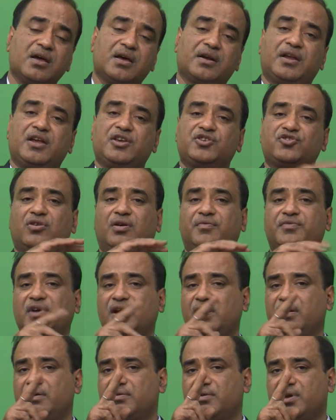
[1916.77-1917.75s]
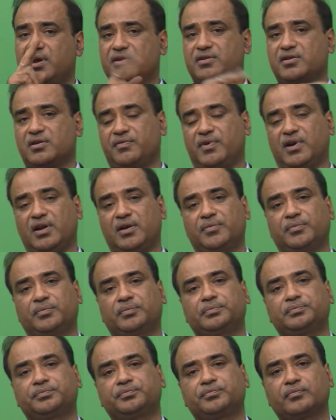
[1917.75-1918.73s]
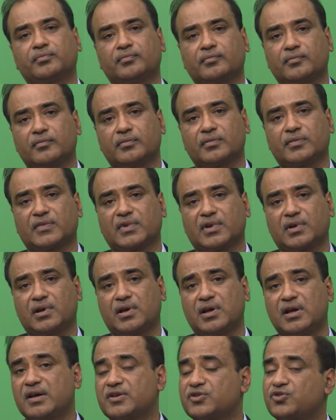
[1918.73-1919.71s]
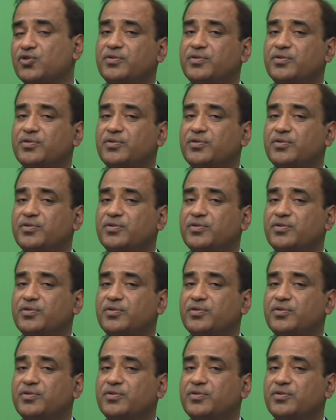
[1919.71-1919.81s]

range of the interval. So,